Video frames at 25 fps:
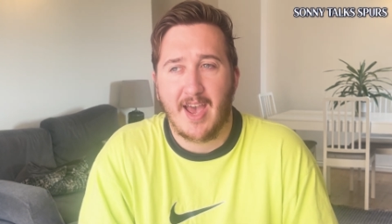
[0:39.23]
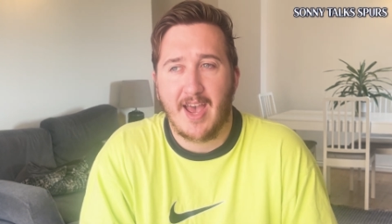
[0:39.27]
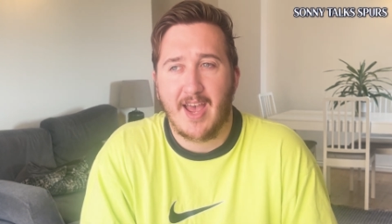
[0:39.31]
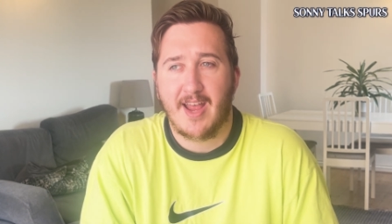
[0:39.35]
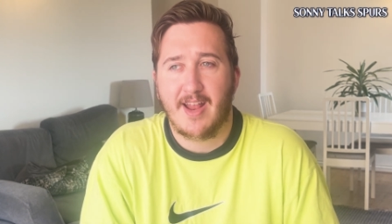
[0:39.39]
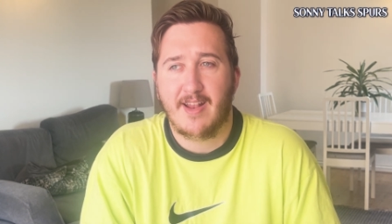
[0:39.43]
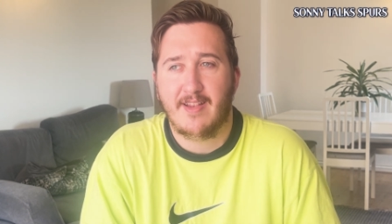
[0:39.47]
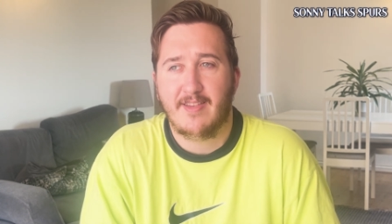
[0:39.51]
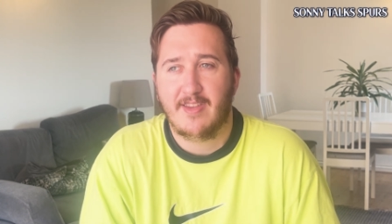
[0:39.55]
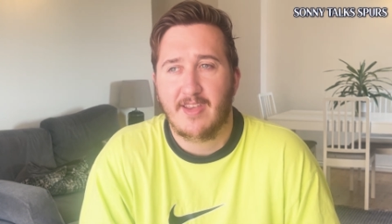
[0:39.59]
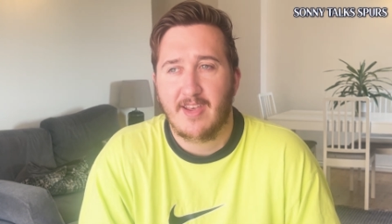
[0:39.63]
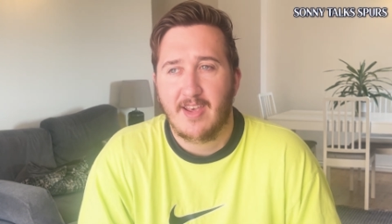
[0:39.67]

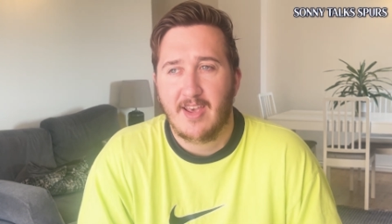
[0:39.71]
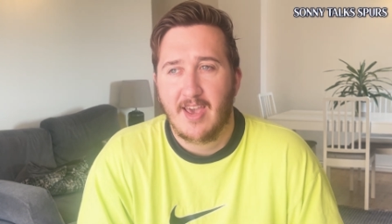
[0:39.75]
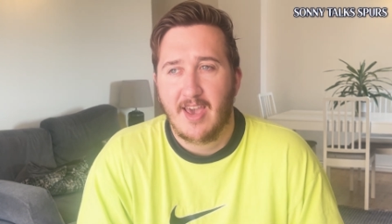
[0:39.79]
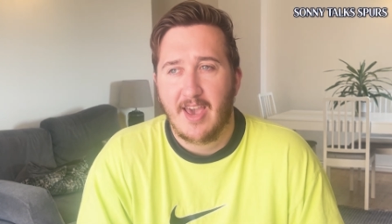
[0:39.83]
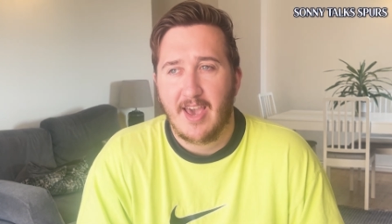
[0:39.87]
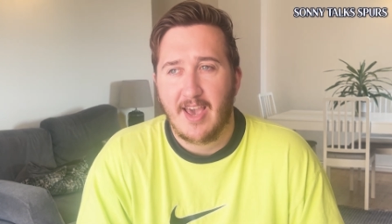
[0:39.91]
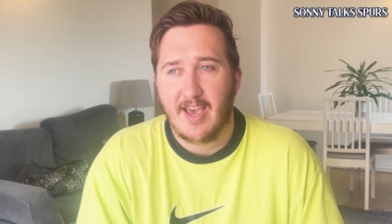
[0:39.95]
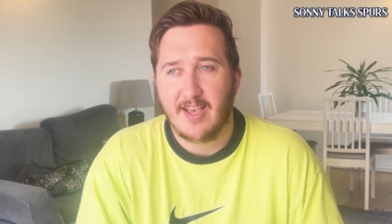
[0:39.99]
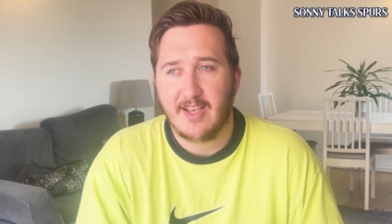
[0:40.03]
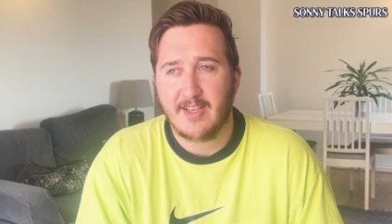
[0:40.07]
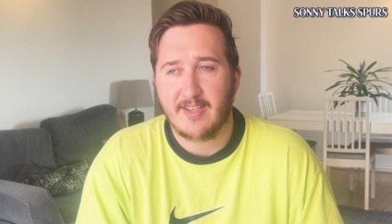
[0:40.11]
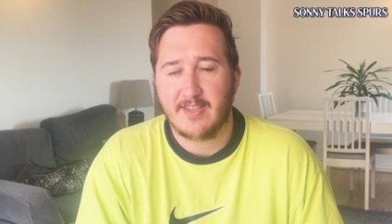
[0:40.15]
And
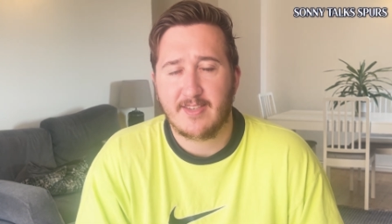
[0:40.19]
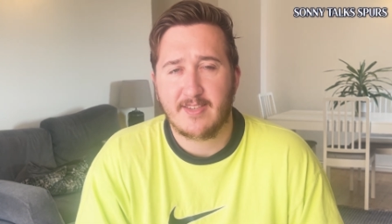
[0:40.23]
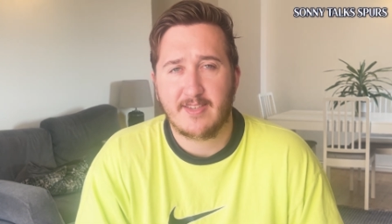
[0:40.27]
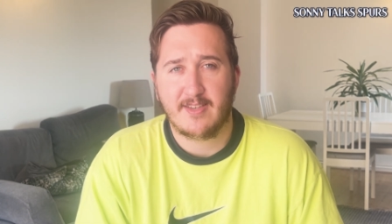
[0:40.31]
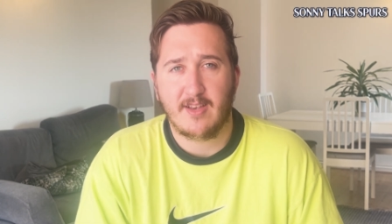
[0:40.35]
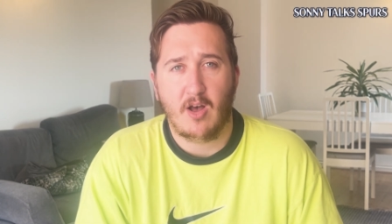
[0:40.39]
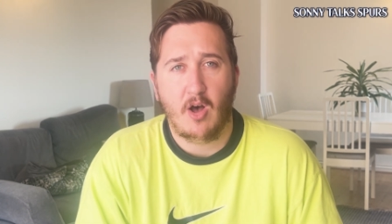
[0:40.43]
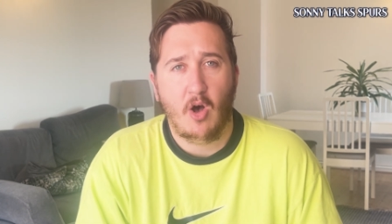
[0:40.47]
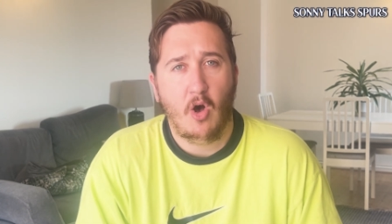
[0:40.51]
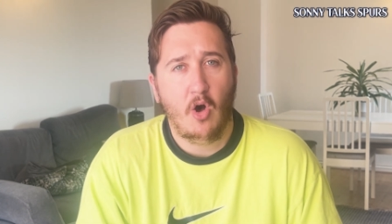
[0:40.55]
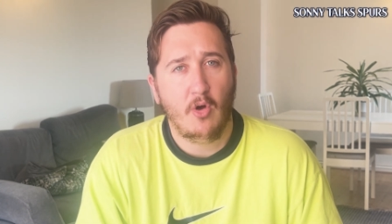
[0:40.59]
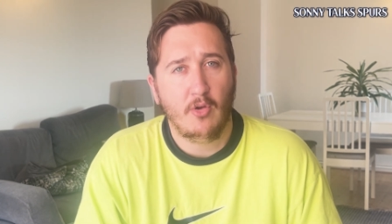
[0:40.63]
it's
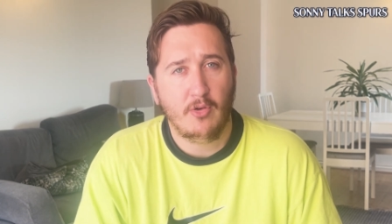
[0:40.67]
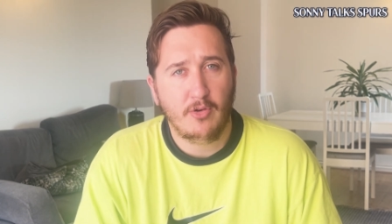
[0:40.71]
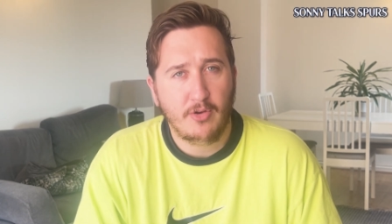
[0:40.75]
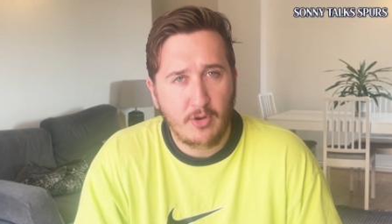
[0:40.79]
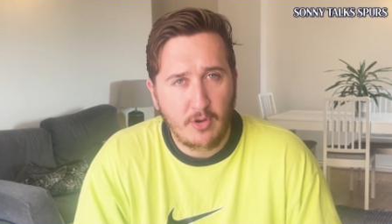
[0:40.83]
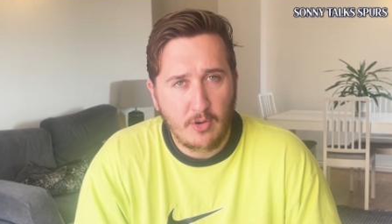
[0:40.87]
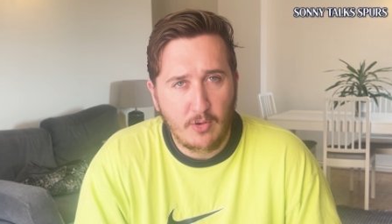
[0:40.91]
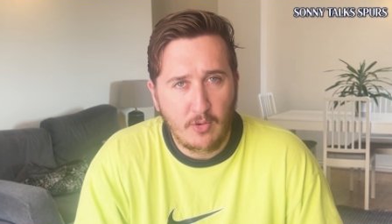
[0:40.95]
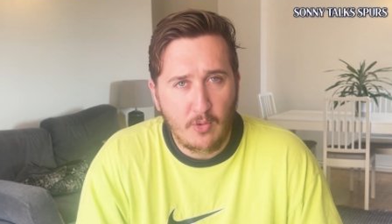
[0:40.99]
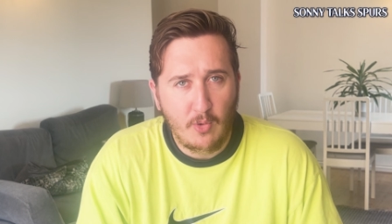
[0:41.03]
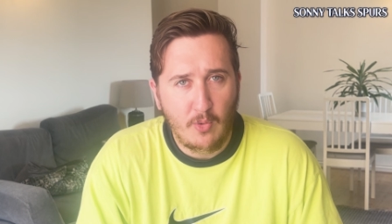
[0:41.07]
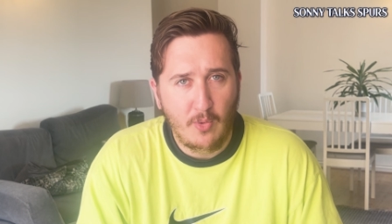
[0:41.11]
our
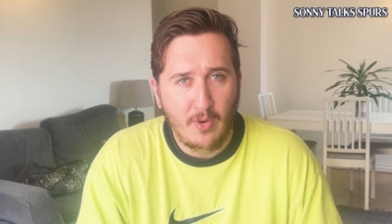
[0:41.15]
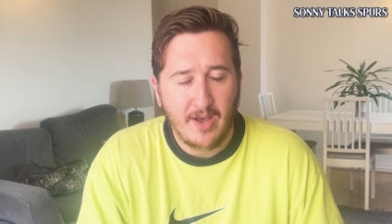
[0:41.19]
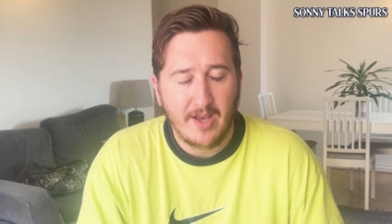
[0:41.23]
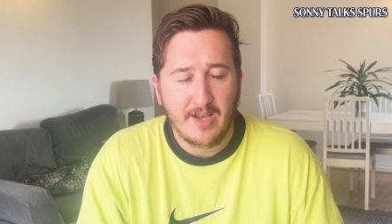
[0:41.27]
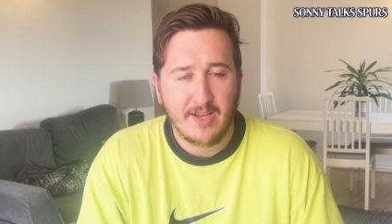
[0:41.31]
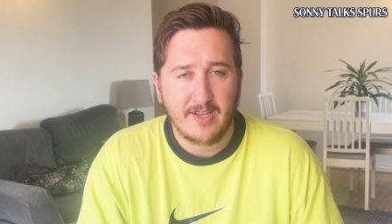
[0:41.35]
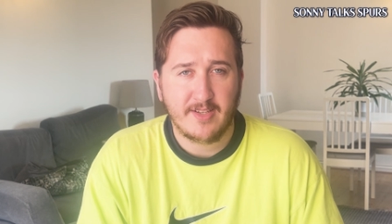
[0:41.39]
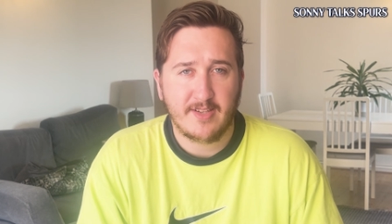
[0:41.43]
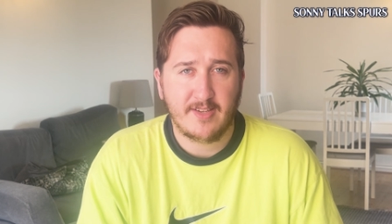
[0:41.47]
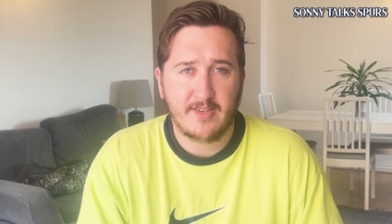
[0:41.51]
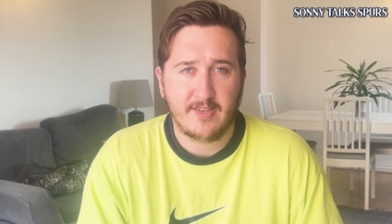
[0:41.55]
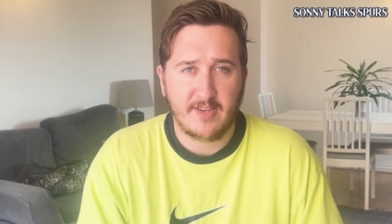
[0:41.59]
new
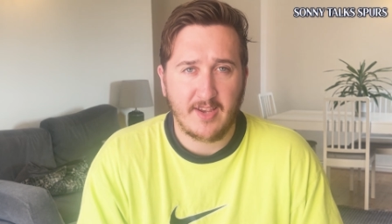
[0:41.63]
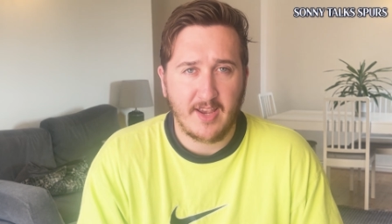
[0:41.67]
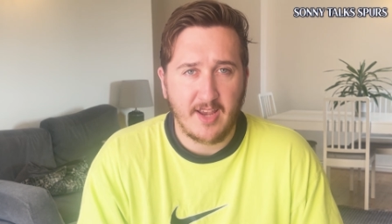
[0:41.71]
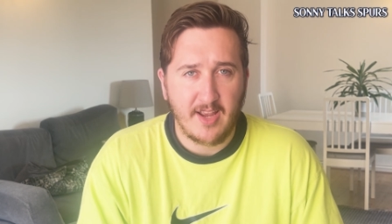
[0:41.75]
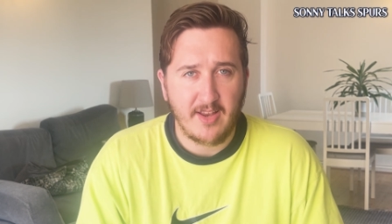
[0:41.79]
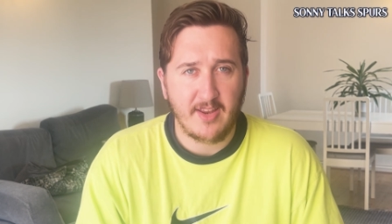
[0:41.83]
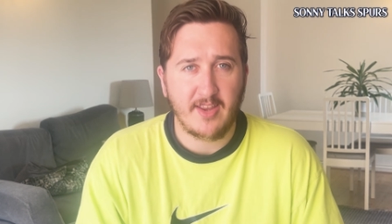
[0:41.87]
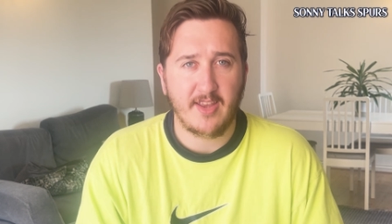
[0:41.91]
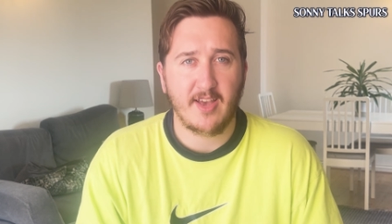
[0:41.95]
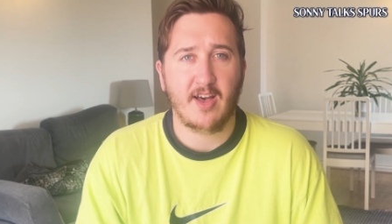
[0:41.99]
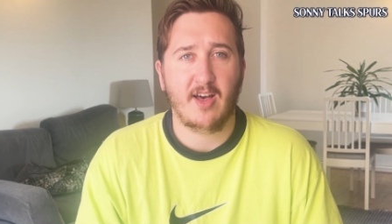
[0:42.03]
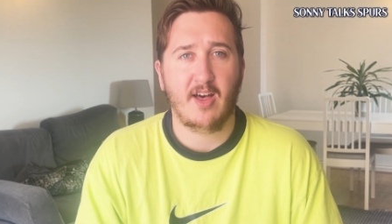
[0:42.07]

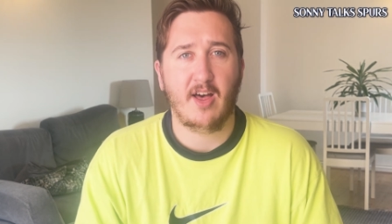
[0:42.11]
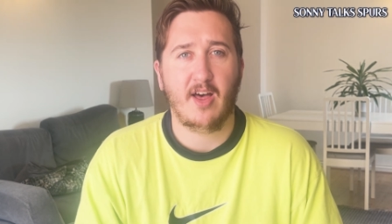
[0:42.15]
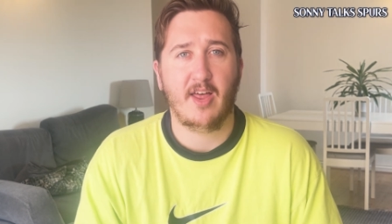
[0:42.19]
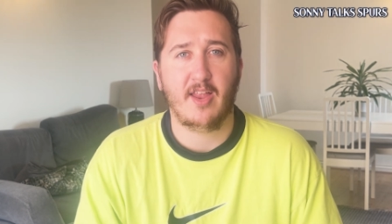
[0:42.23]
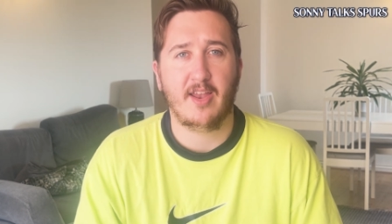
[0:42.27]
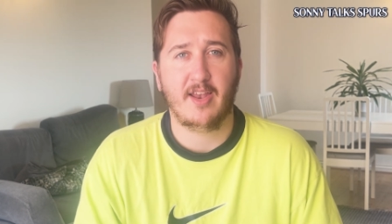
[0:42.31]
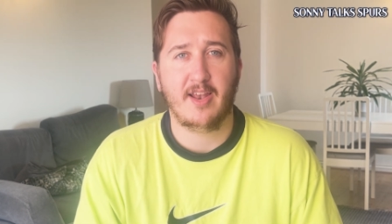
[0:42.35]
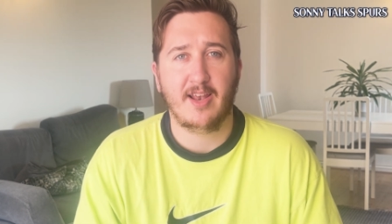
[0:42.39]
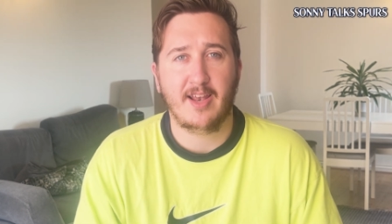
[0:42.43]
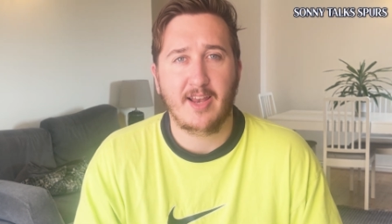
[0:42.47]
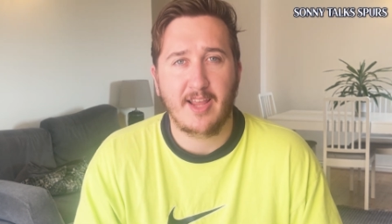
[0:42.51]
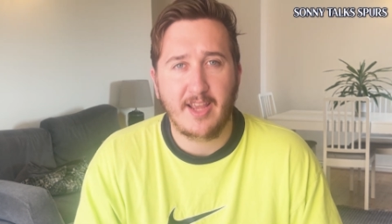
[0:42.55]
senior
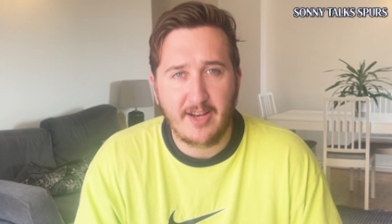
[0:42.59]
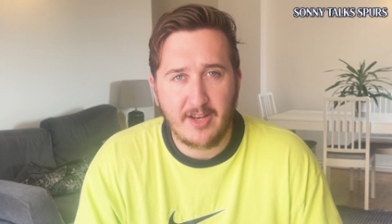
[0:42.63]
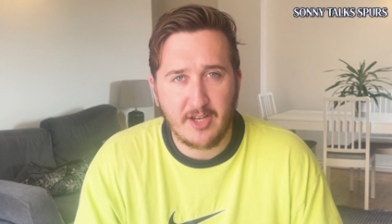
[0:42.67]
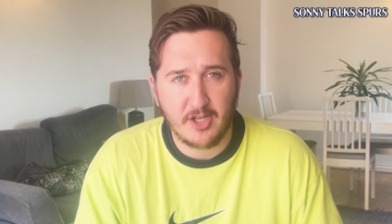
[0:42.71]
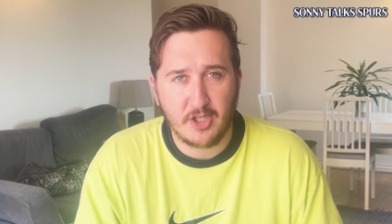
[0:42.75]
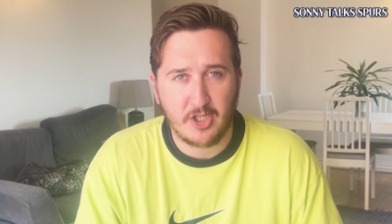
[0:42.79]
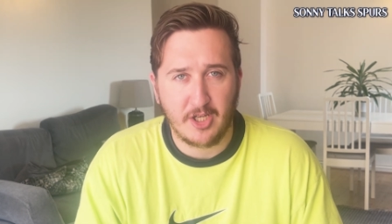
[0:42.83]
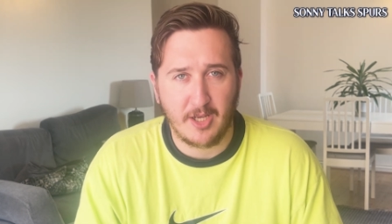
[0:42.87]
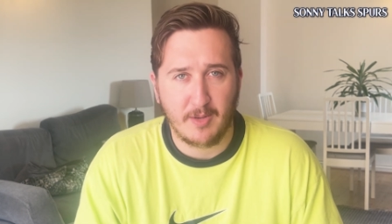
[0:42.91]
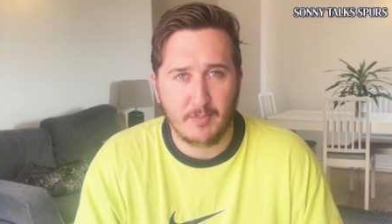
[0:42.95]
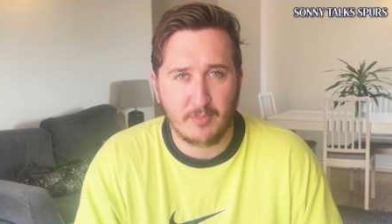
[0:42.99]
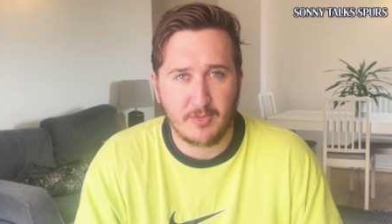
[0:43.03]

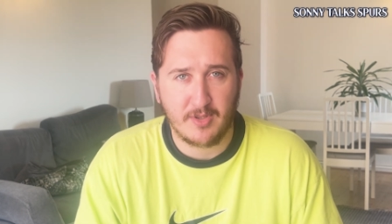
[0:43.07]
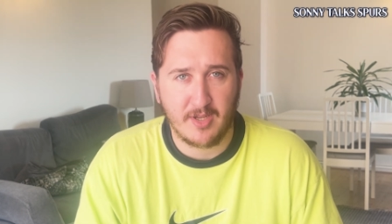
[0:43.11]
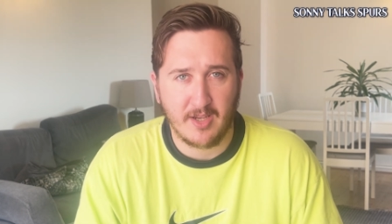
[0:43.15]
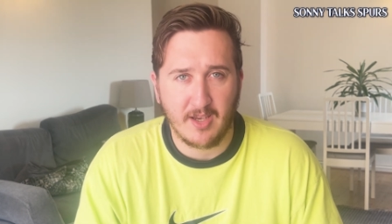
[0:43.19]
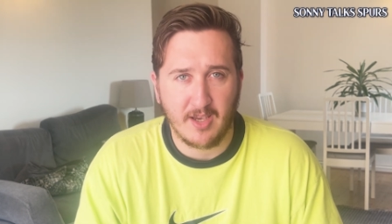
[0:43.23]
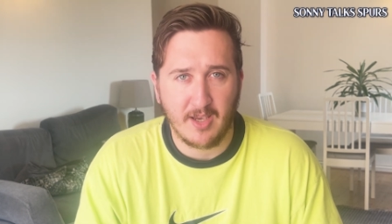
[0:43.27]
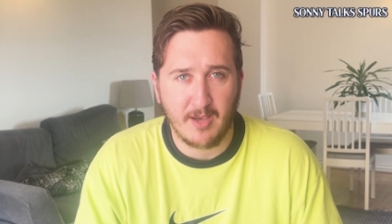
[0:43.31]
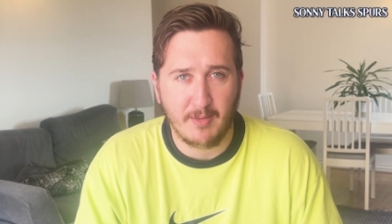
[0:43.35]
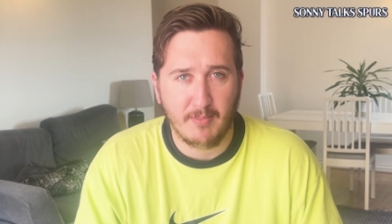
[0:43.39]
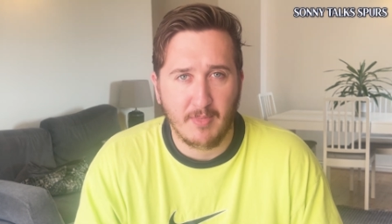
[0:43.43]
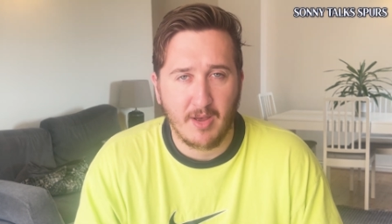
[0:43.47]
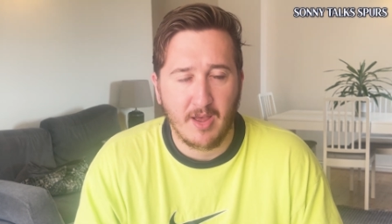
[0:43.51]
leadership
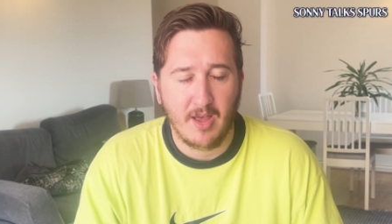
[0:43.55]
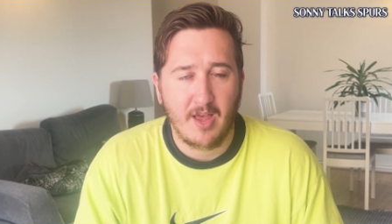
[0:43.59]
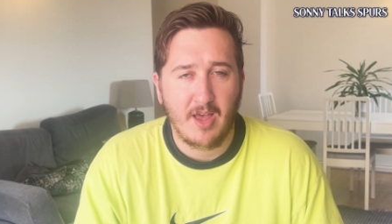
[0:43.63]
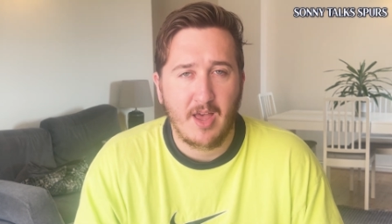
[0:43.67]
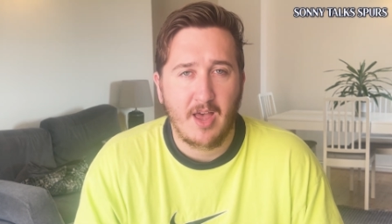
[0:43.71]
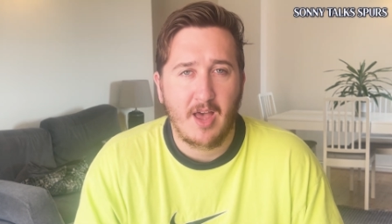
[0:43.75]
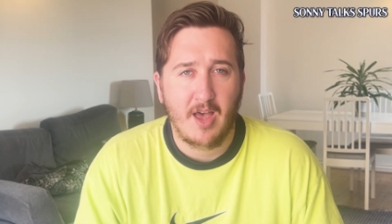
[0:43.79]
team